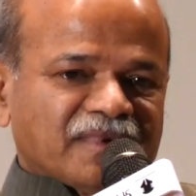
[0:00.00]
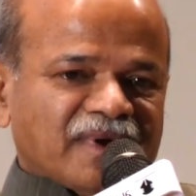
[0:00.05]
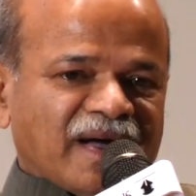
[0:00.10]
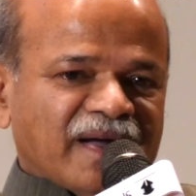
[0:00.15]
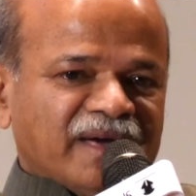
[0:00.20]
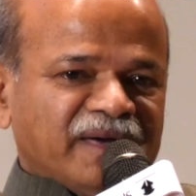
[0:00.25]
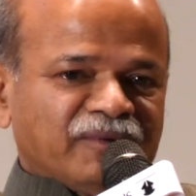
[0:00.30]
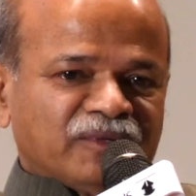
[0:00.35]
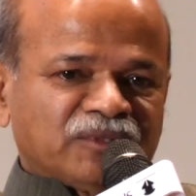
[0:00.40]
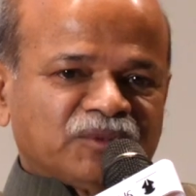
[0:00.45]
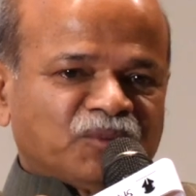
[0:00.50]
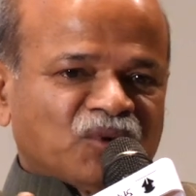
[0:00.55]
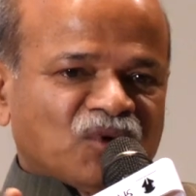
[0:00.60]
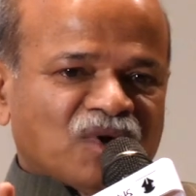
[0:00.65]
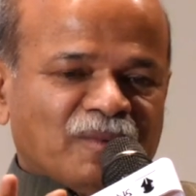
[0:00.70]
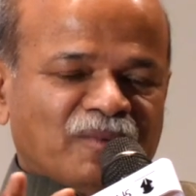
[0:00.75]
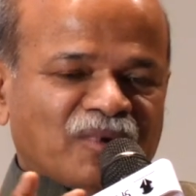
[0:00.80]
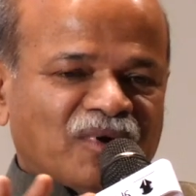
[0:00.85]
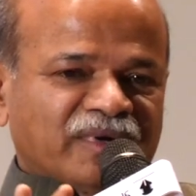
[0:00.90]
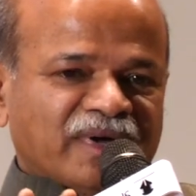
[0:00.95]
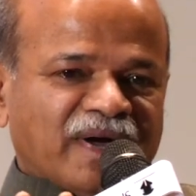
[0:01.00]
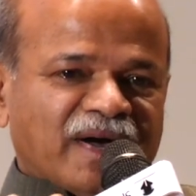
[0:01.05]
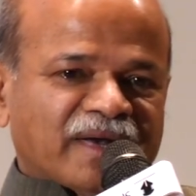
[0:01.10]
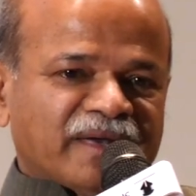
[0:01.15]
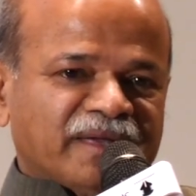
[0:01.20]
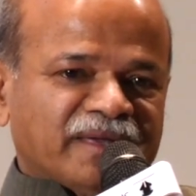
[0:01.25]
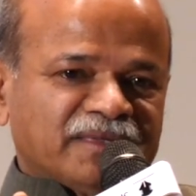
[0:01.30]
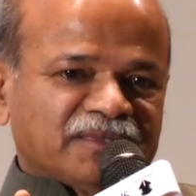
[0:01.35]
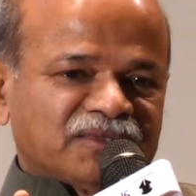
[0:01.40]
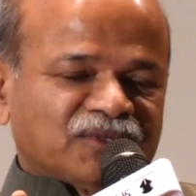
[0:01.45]
I never spoke about
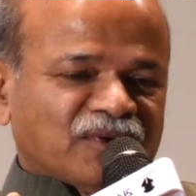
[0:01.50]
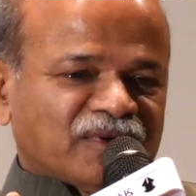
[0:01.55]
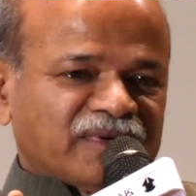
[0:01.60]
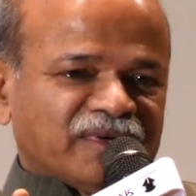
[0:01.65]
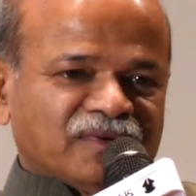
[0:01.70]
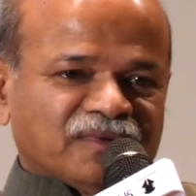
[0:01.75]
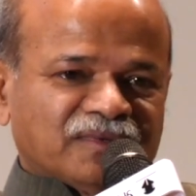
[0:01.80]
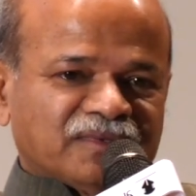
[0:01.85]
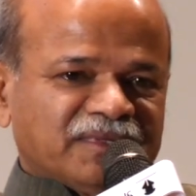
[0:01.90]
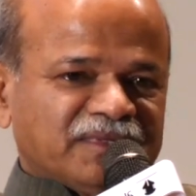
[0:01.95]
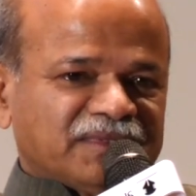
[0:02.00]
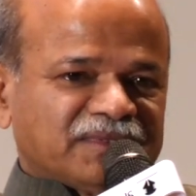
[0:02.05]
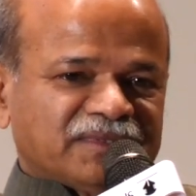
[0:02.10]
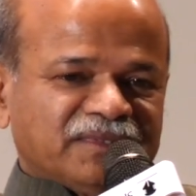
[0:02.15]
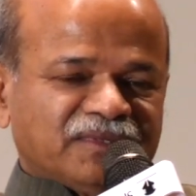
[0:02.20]
Aryans or, this,